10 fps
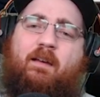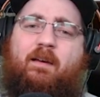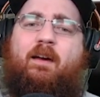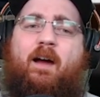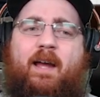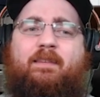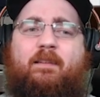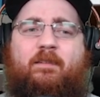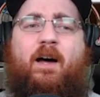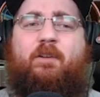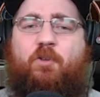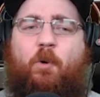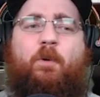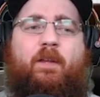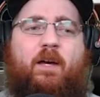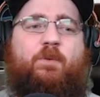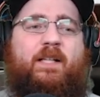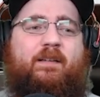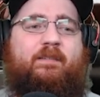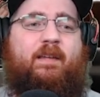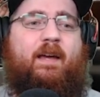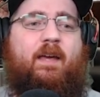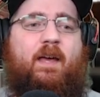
All right, that's not totally unrealistic.